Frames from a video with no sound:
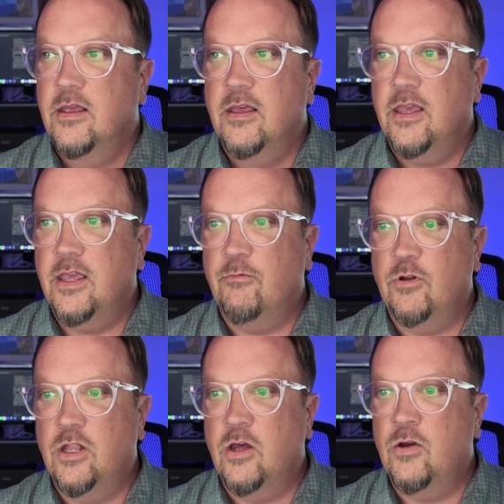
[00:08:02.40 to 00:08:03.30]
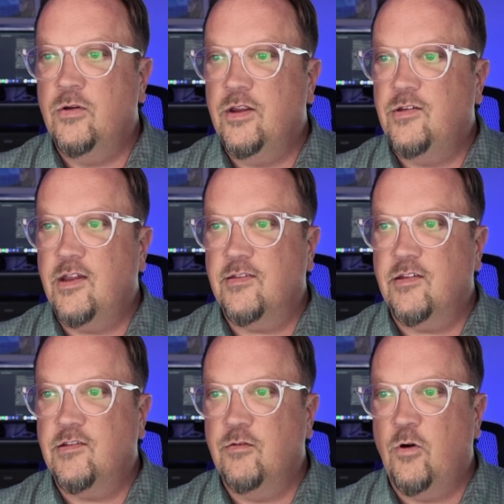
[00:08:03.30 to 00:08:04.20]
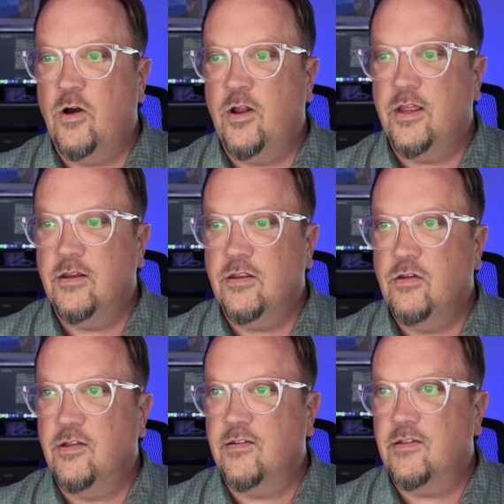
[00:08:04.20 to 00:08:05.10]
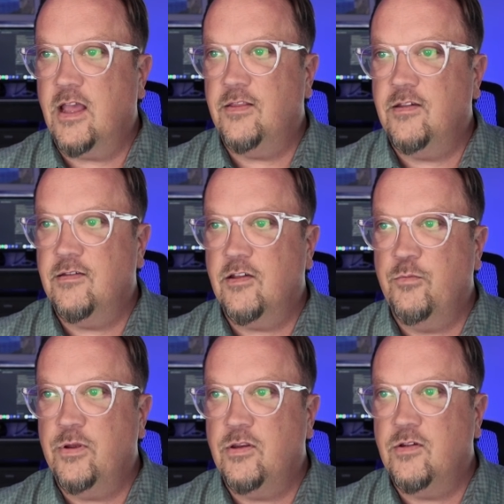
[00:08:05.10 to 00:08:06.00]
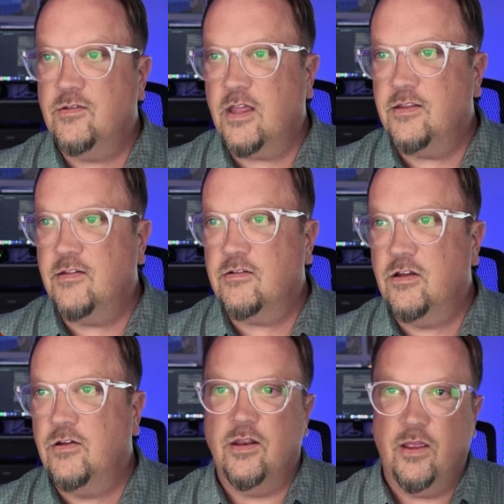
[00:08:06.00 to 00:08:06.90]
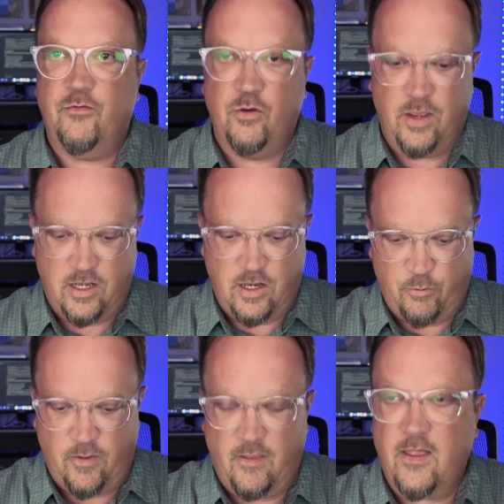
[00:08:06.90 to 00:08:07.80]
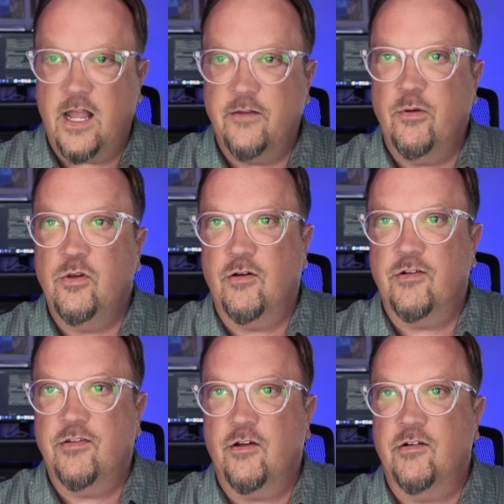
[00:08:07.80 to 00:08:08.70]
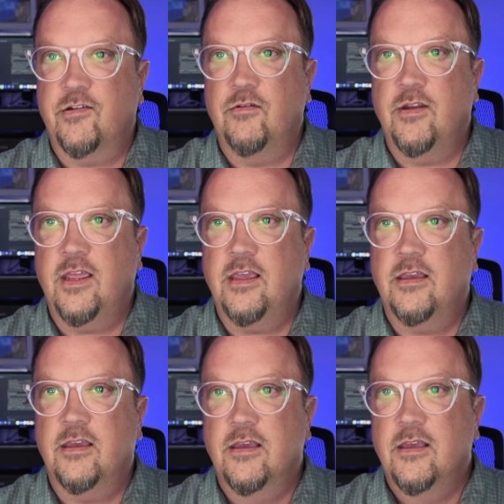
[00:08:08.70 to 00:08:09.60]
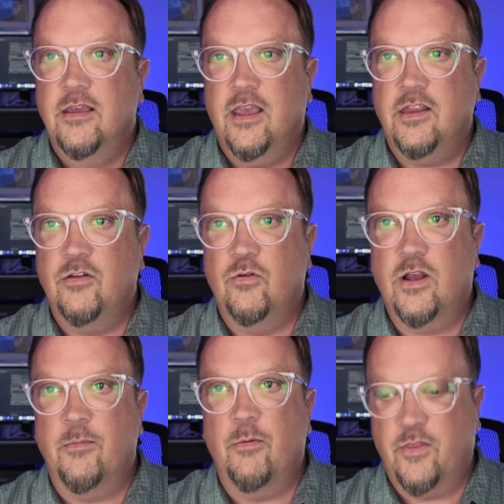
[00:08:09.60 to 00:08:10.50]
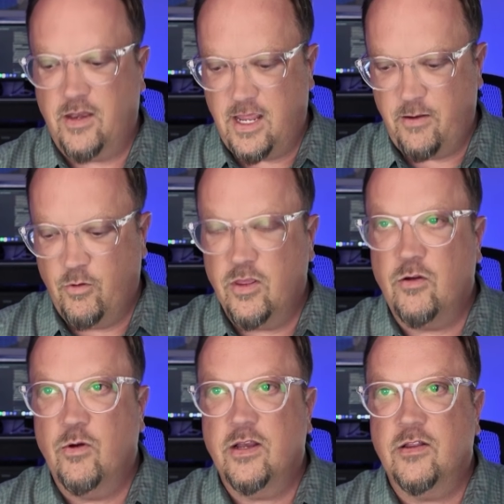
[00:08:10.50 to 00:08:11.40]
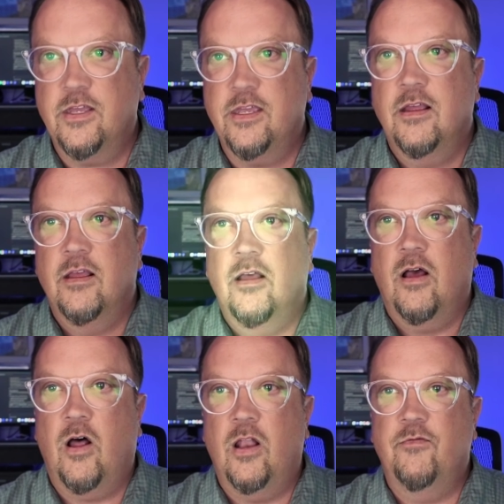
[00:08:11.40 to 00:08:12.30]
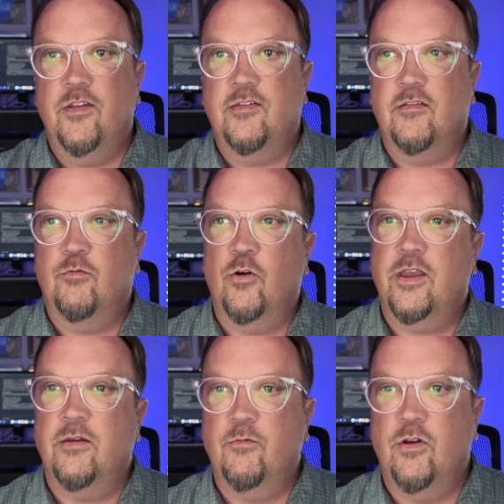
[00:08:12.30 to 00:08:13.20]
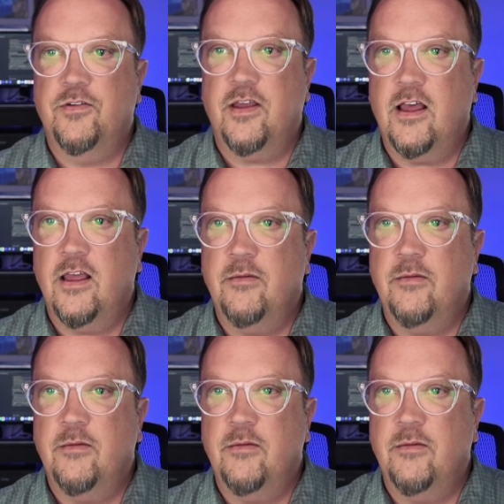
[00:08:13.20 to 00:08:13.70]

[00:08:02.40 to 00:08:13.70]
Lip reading: it will load just as you want it. You can slide this open, you can slide this closed. If you end up with a lot of them, you can search unique and you'll come up with a name really quickly. All of this is working in real time.